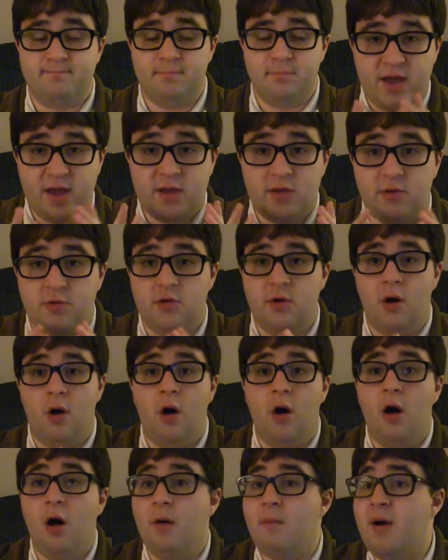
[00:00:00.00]
Thank you to
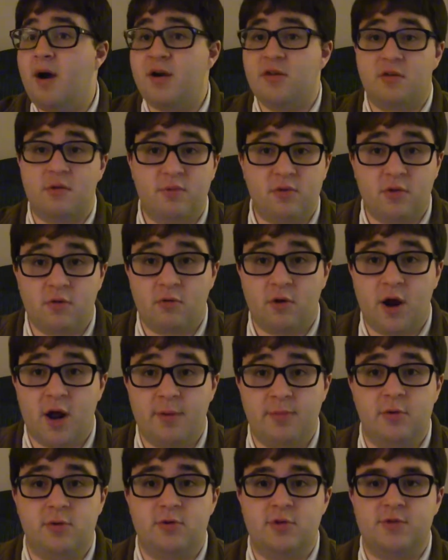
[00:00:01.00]
all my
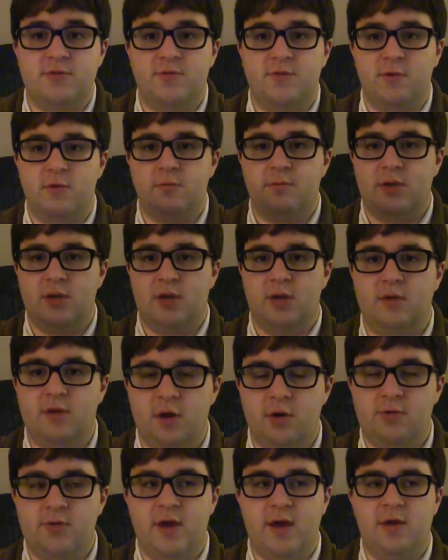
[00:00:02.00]
subscribers for being
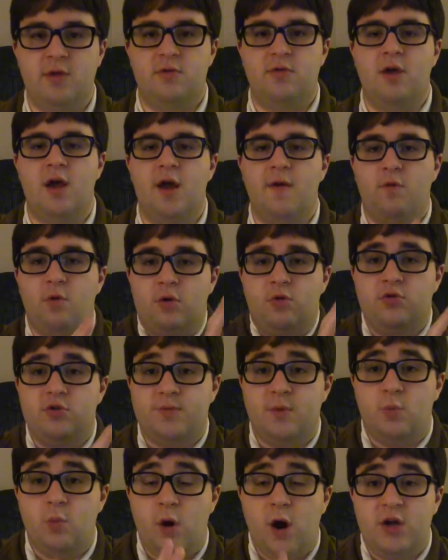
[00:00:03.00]
there. Thank you to everyone
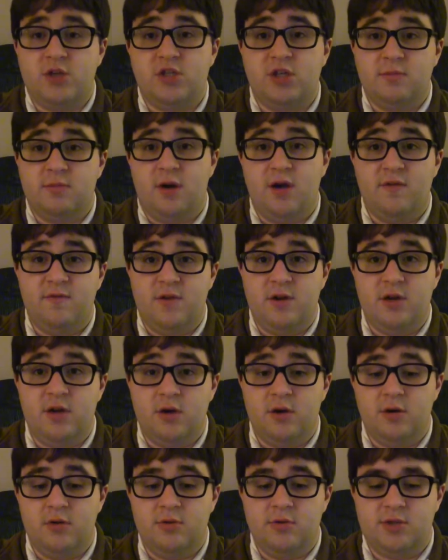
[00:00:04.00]
who's been watching my
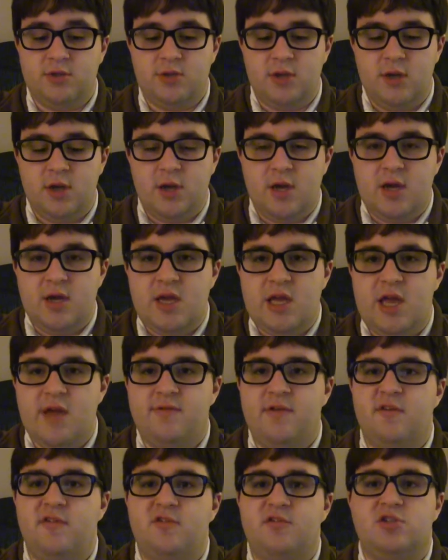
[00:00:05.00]
videos,
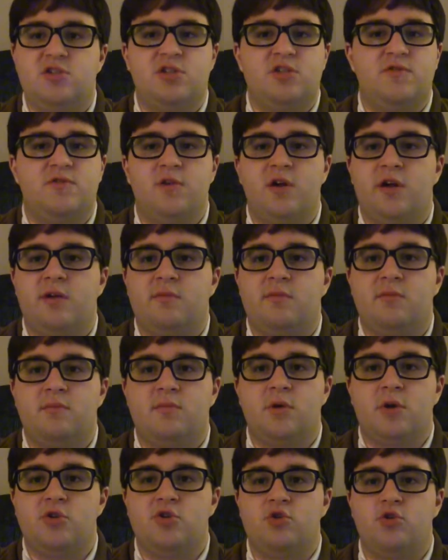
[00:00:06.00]
even if it's just for like
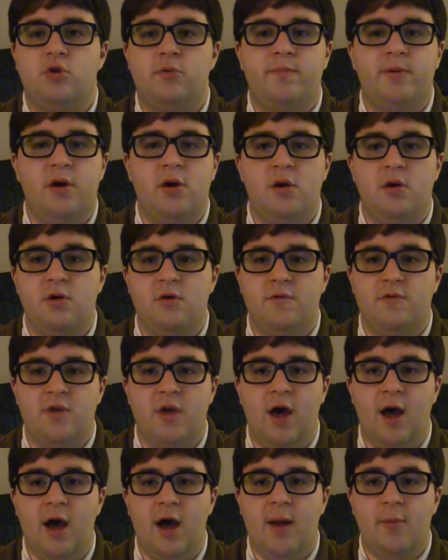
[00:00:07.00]
a short period of
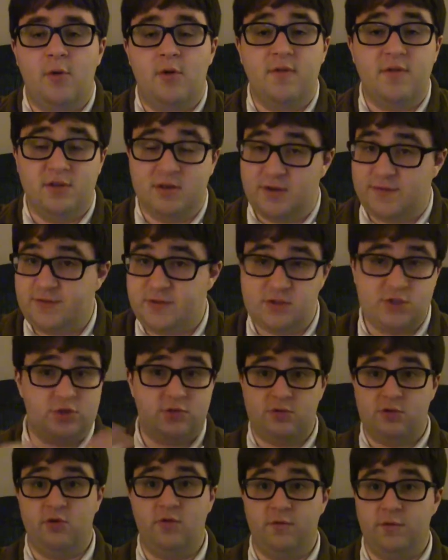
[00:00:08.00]
time, or even if it's
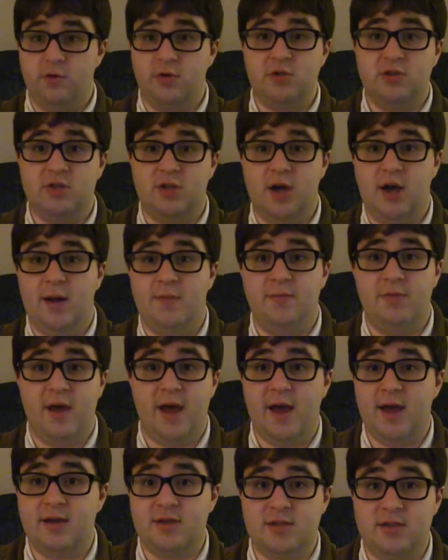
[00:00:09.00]
your first time.
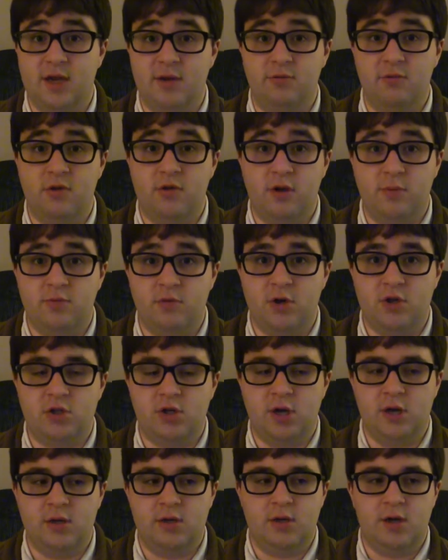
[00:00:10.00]
Thanks, I really
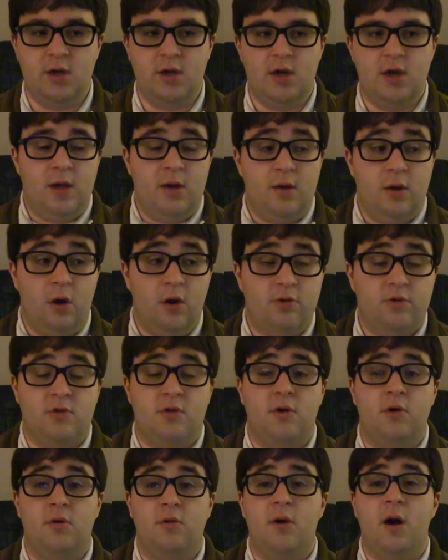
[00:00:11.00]
appreciate it. And
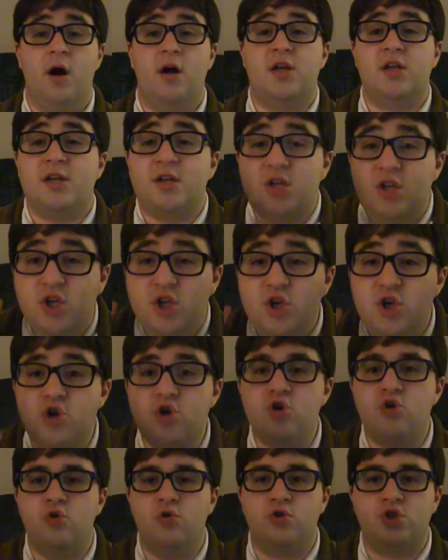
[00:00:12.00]
also a
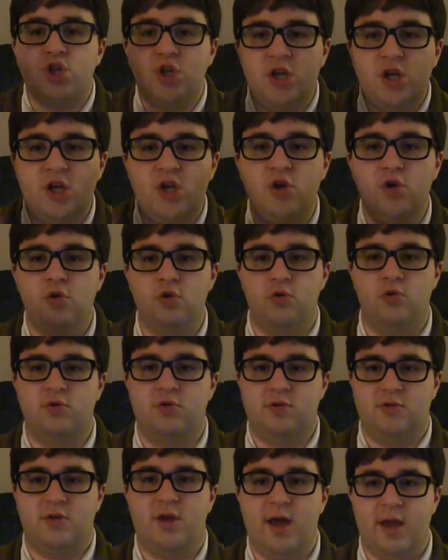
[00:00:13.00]
huge,
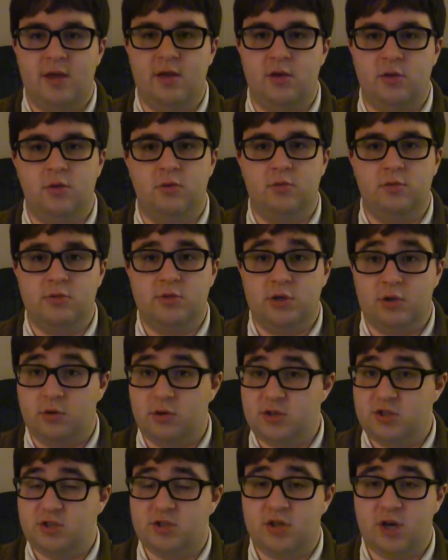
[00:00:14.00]
huge thank you to
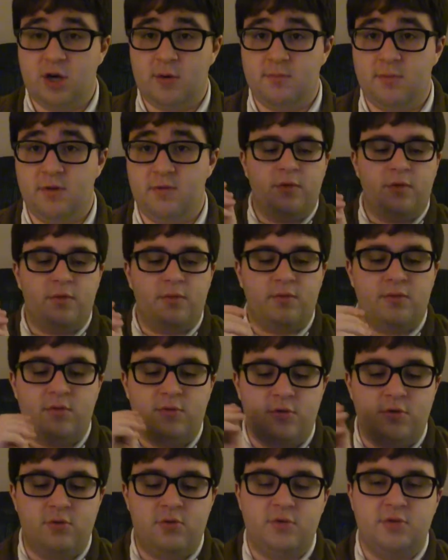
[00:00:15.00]
Chris Stuckman.
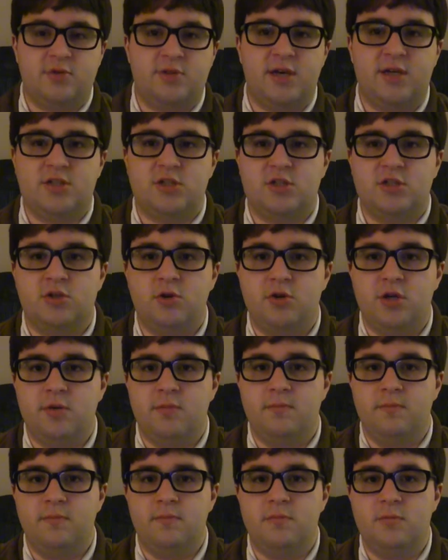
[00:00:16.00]
The news that
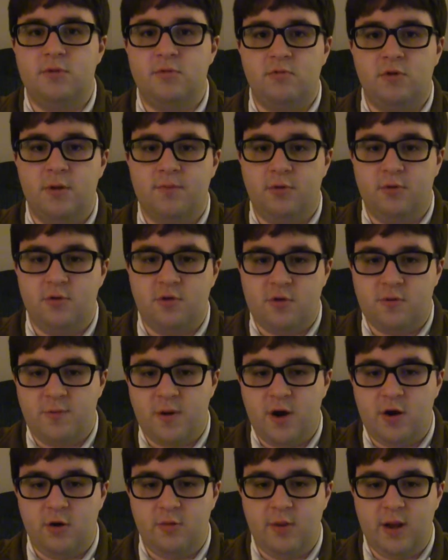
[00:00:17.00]
Sony rebooted
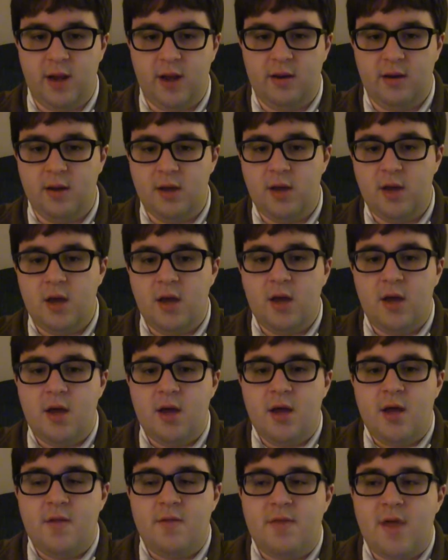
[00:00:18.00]
Spider-Man,
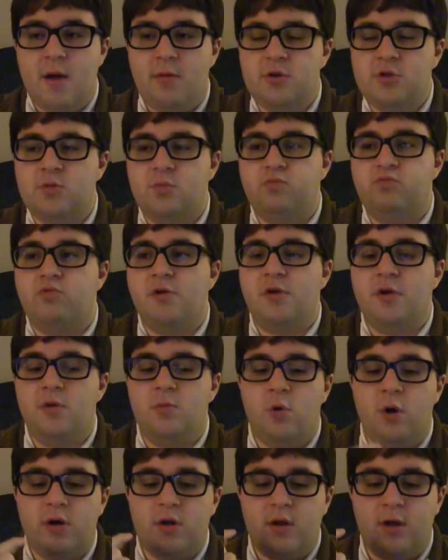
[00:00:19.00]
that was really
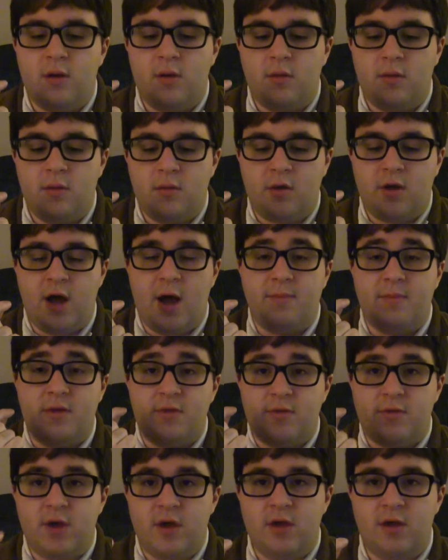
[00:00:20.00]
what got
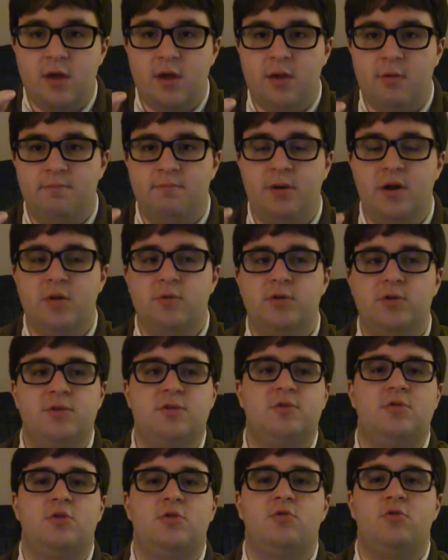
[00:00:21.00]
me thinking, but it
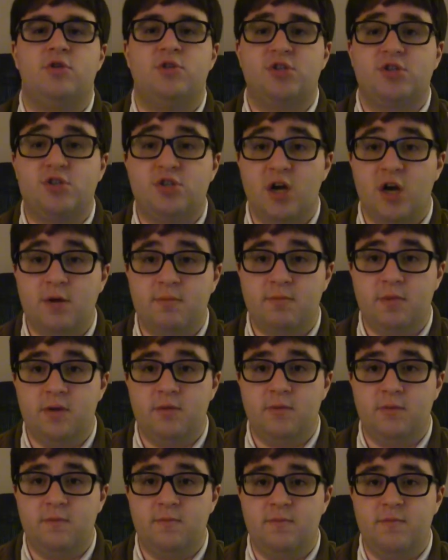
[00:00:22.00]
was the Chris
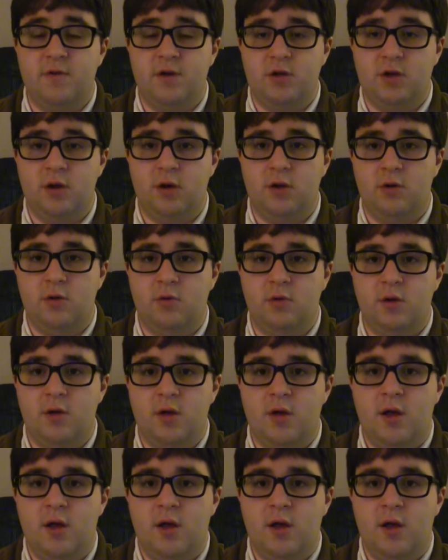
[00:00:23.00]
Stuckman video